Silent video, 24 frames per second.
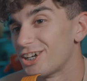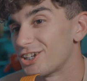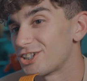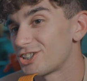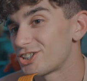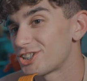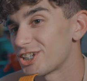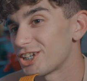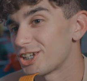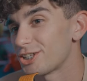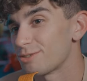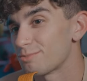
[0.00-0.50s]
a
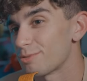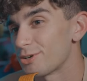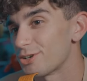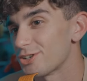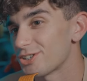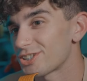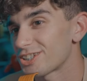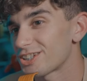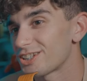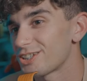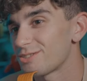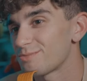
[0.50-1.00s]
shitty
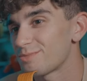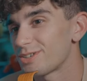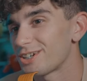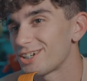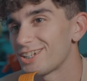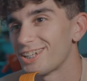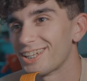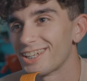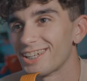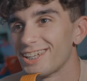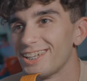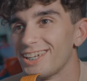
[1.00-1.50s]
person,
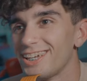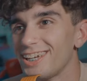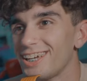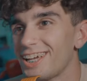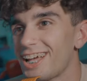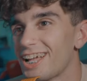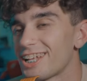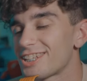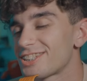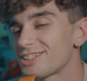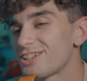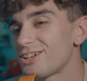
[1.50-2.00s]
but
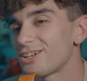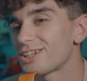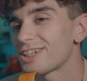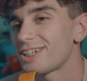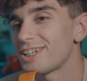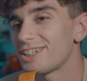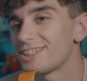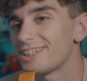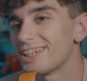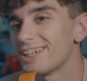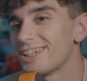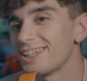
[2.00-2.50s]
it's not like
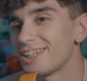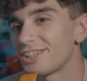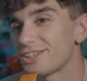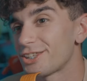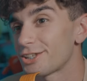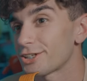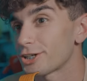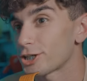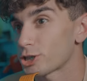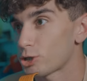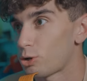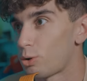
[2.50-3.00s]
he did
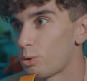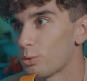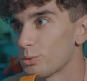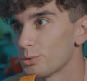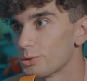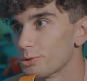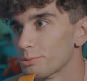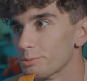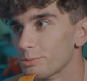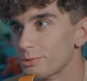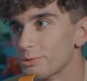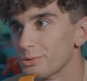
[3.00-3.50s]
anything like
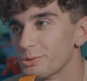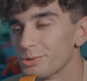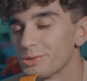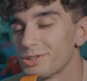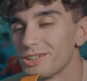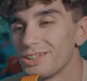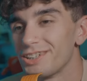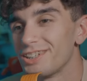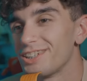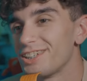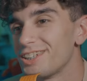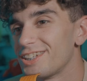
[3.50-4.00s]

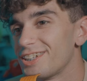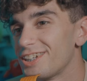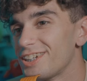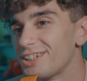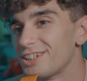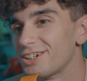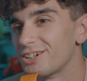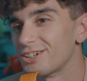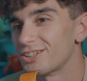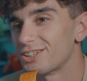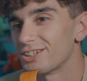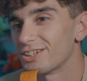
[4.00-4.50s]
horrible
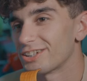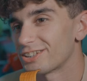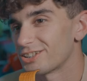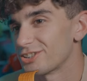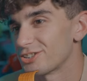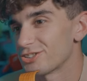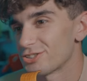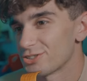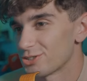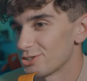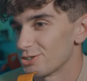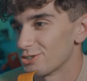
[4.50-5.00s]
you know, to like
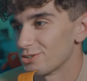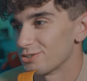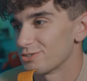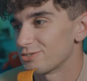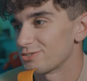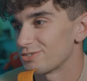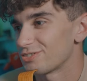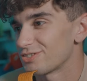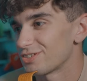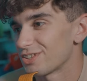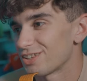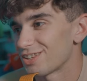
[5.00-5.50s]

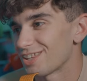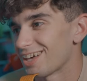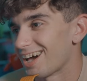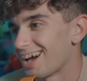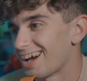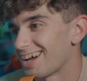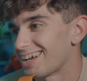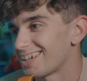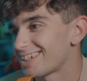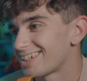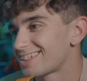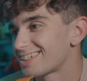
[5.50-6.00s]
deserve
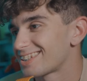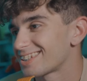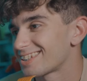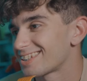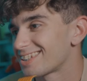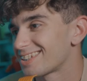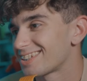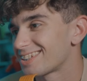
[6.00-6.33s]
that,